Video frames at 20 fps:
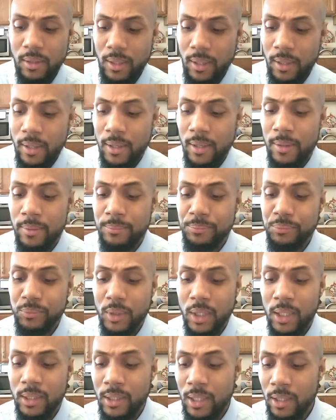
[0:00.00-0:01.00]

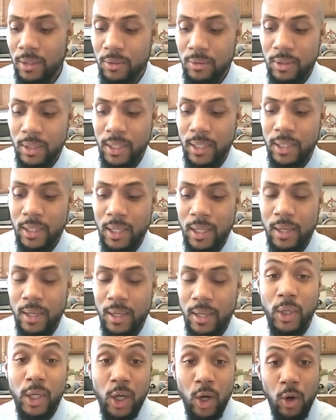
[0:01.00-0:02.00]
Another thing,
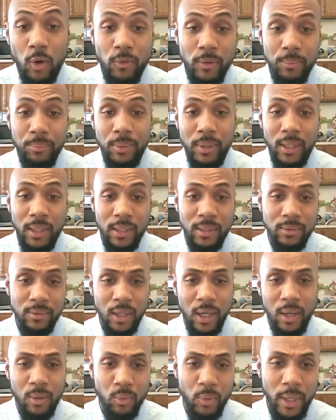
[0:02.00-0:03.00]
with COVID being
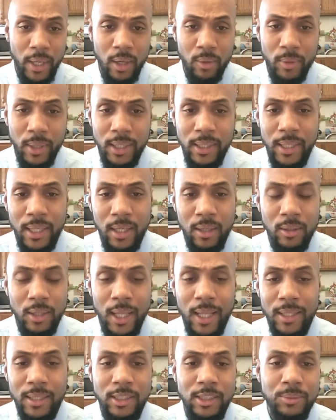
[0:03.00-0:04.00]
around right now, a
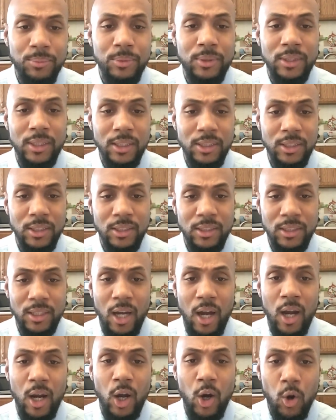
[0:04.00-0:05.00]
lot of these positions
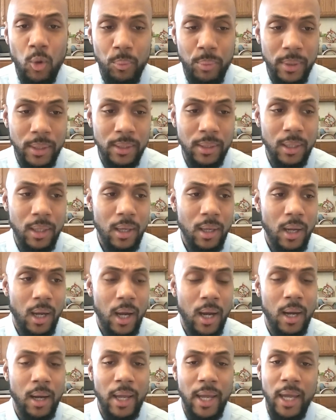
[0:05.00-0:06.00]
are open
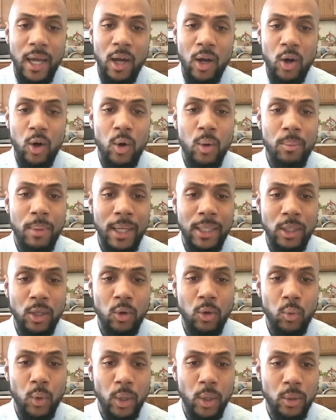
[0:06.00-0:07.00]
at home. I
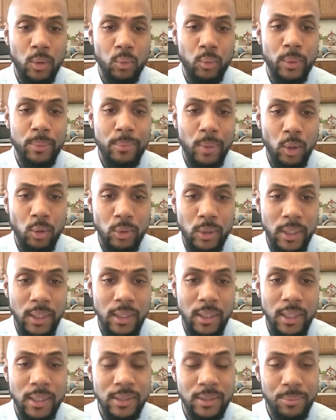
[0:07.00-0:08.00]
know work
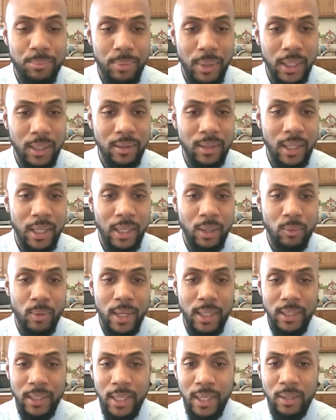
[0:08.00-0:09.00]
remotely is a big thing
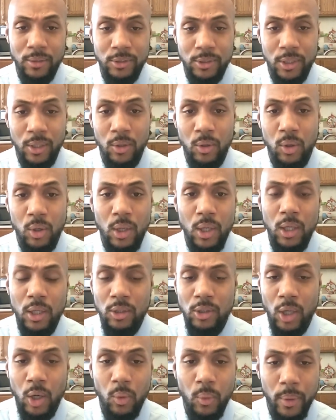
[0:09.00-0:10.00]
right now, so
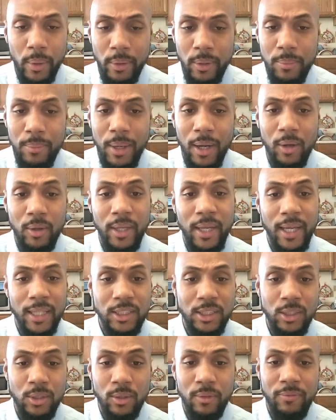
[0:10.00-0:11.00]
don't worry about
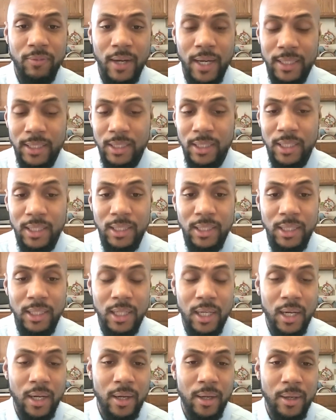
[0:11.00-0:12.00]
catching or finding
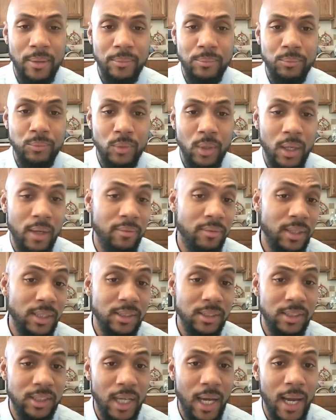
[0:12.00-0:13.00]
any of
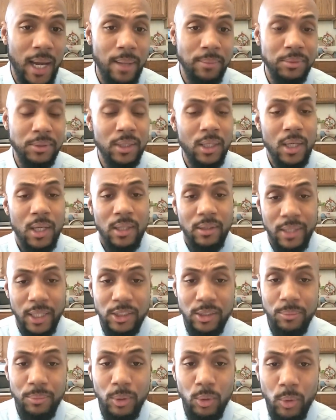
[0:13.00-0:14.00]
these jobs. They
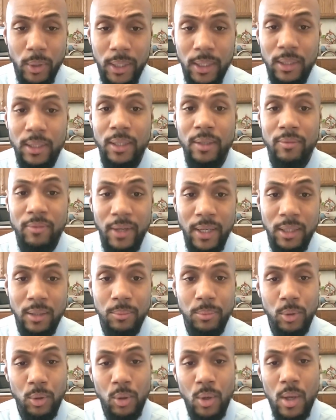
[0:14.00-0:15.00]
should be readily
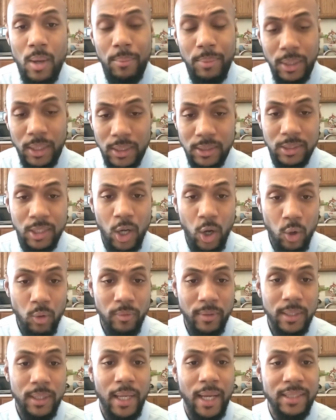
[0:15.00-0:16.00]
available because
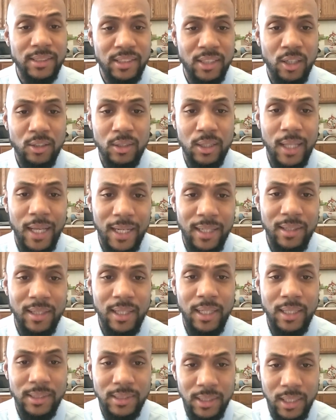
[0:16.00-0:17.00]
COVID has turned a lot of
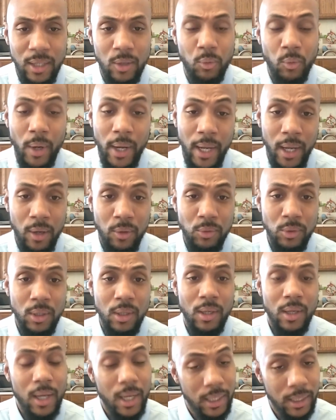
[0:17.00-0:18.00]
things around
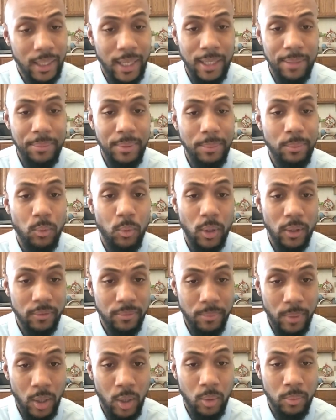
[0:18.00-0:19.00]
and a lot of people work
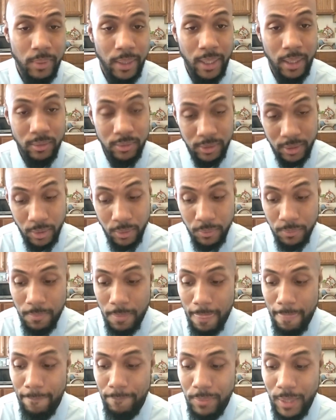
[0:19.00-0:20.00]
from home now. So
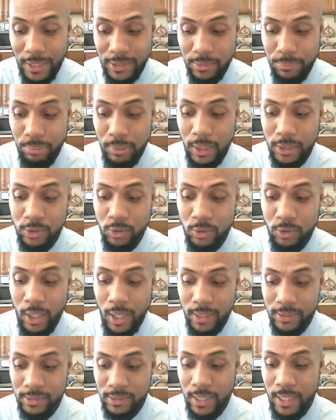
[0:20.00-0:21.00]
that's a plus on
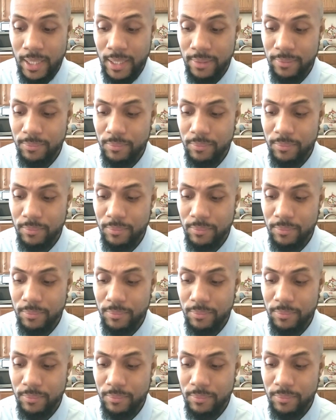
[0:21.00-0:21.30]
our side.